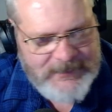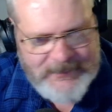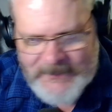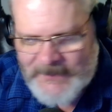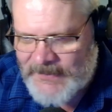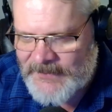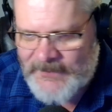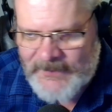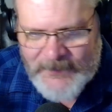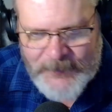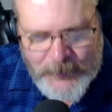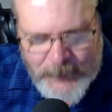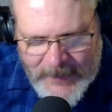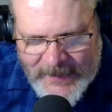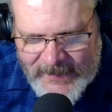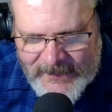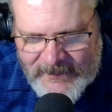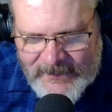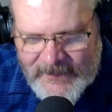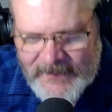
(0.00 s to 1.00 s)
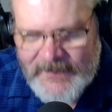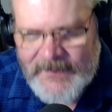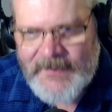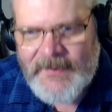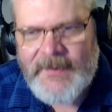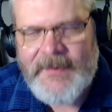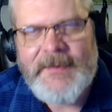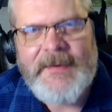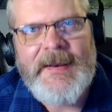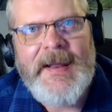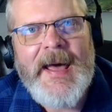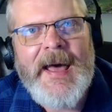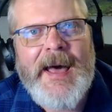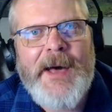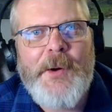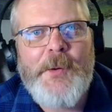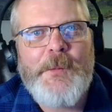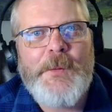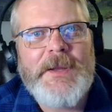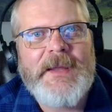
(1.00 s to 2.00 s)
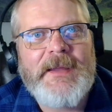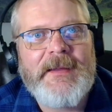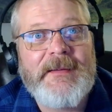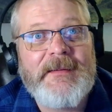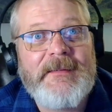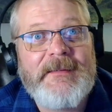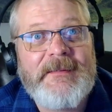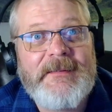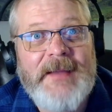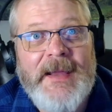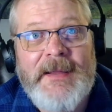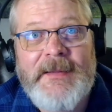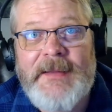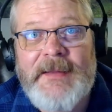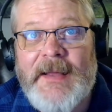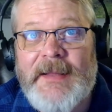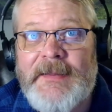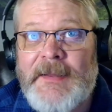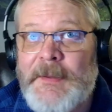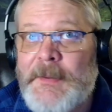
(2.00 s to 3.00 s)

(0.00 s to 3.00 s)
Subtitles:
this is great. Now we can say that,